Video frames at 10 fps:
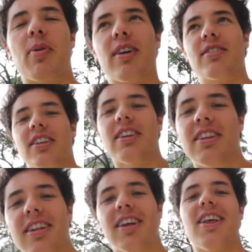person,
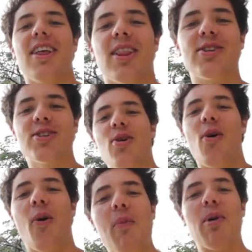listen to
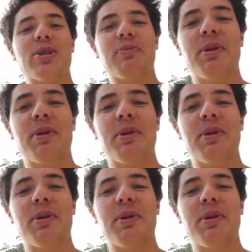a whole bunch